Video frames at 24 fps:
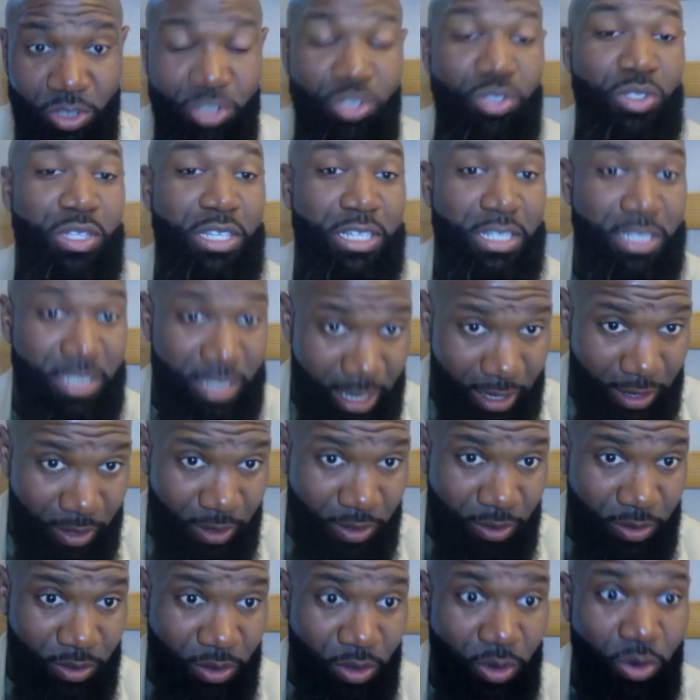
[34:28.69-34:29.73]
you need to
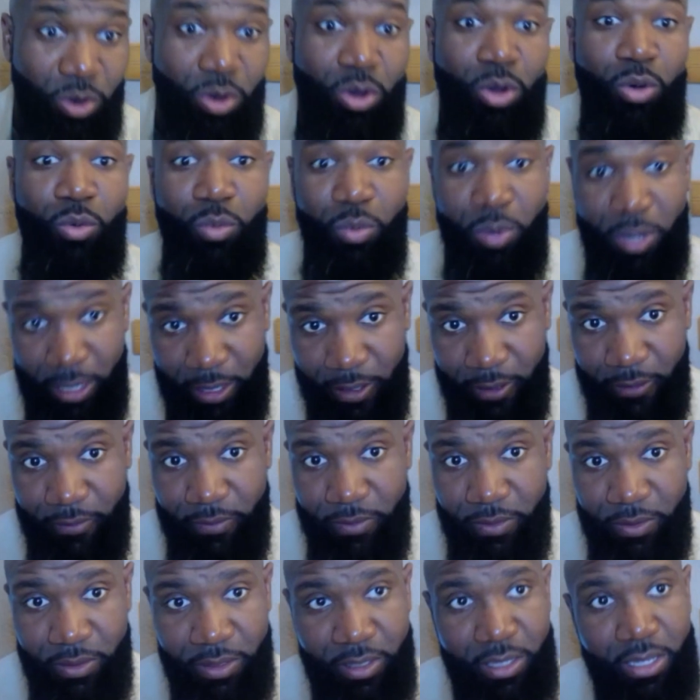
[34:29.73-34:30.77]
talk or
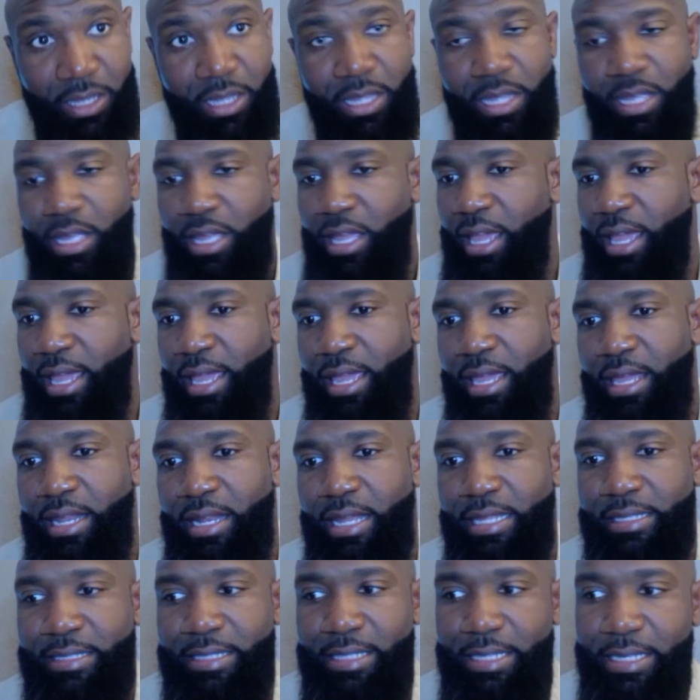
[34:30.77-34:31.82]
whatever. And
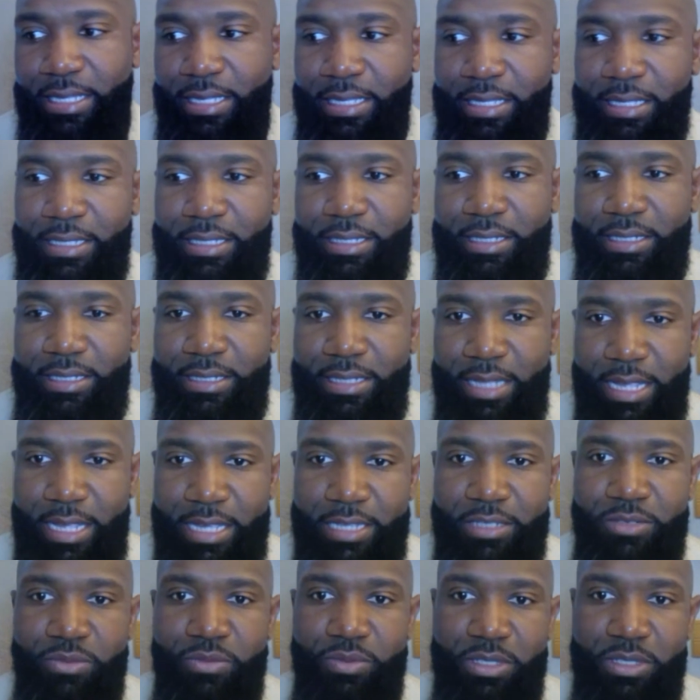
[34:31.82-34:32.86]
I think
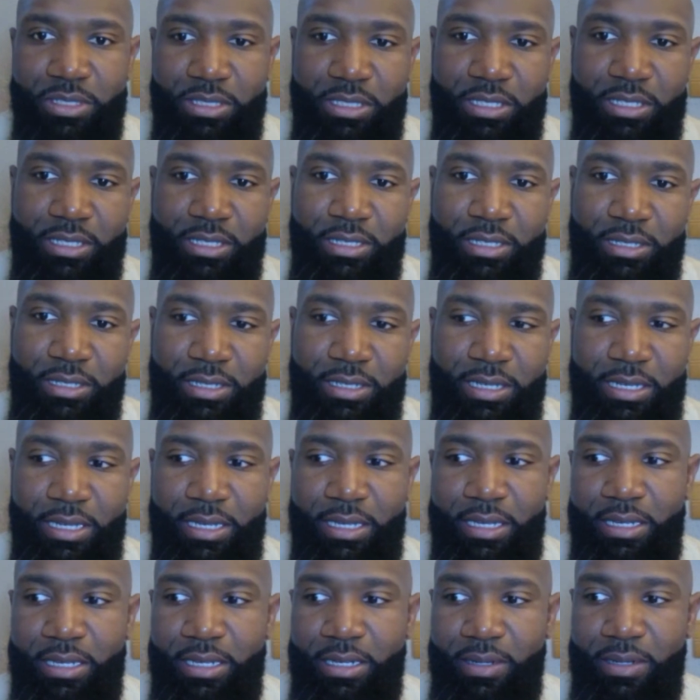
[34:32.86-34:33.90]
that's one thing
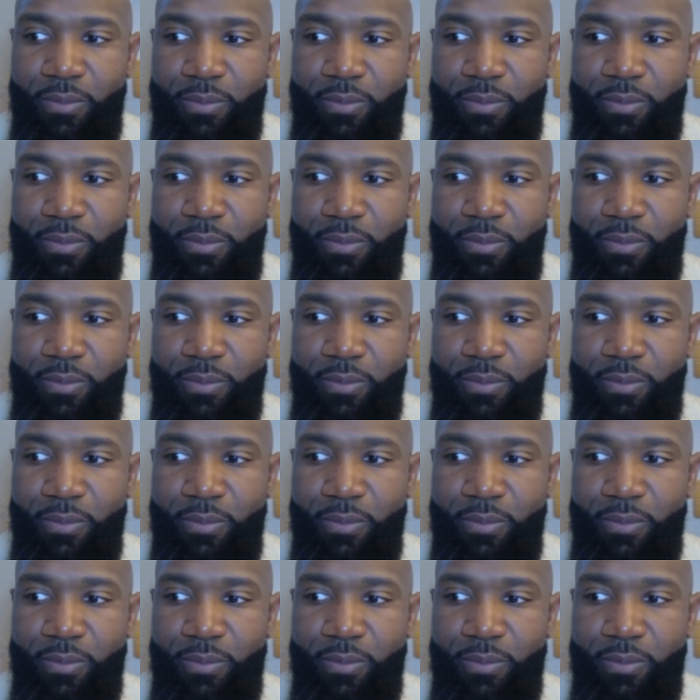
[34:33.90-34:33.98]
that